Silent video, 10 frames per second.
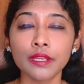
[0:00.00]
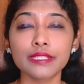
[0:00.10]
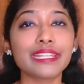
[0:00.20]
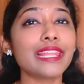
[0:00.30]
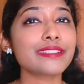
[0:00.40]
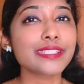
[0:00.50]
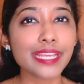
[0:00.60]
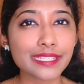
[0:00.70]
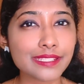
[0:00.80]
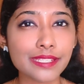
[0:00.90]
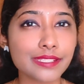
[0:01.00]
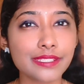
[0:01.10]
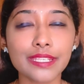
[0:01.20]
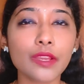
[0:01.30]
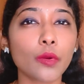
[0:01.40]
less than
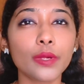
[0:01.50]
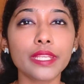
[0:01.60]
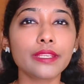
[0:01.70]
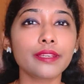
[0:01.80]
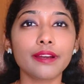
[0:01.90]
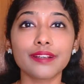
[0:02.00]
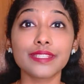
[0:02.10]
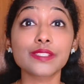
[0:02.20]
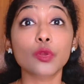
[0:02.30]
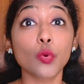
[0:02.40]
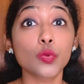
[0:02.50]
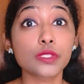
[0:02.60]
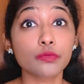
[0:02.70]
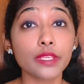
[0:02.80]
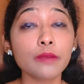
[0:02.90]
60 only this
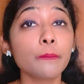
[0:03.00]
course fee,